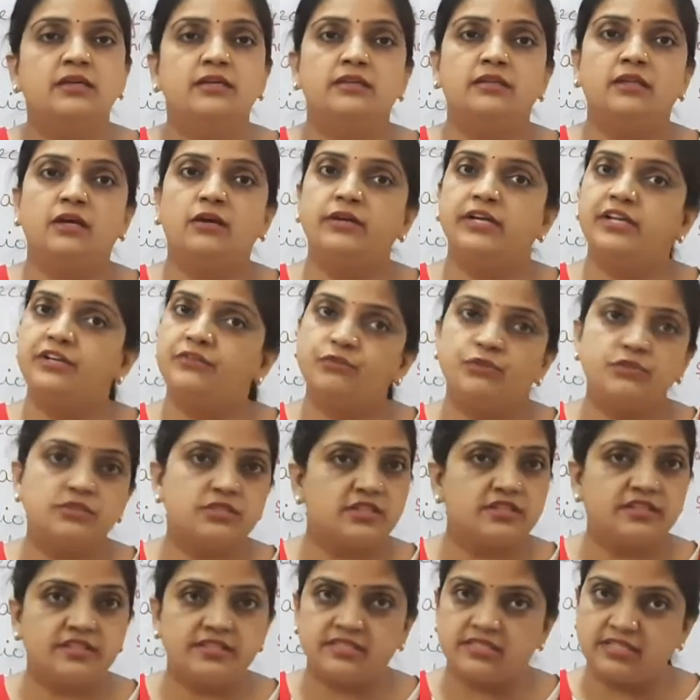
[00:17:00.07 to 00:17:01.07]
Now it was
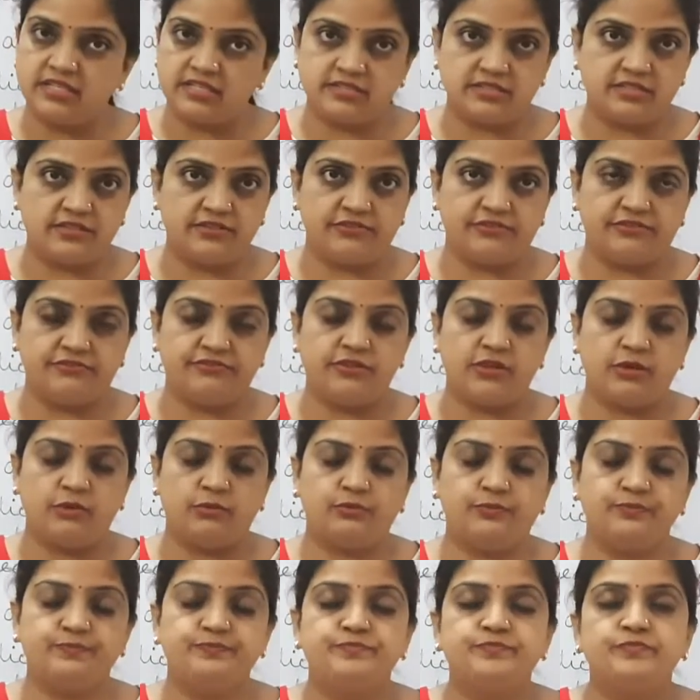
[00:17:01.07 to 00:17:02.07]
a recessive
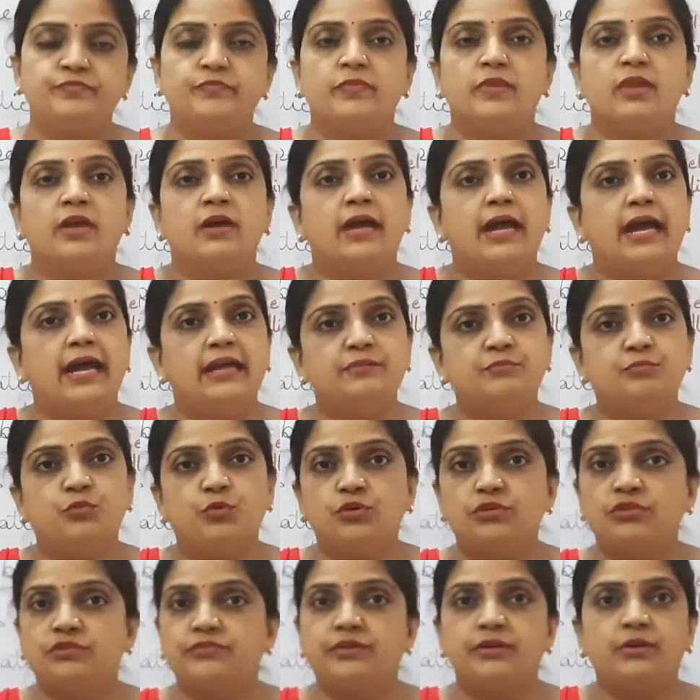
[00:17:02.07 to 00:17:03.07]
now, and
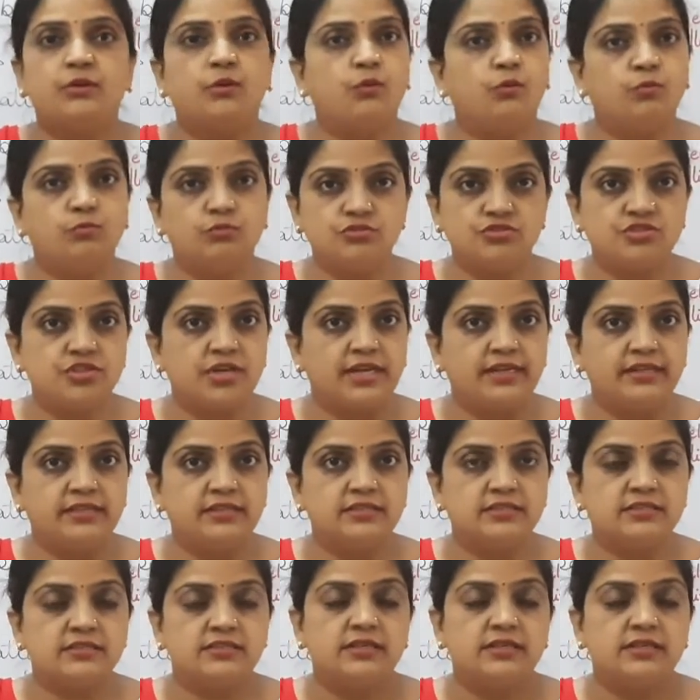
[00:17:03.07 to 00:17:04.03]
both were homozygous.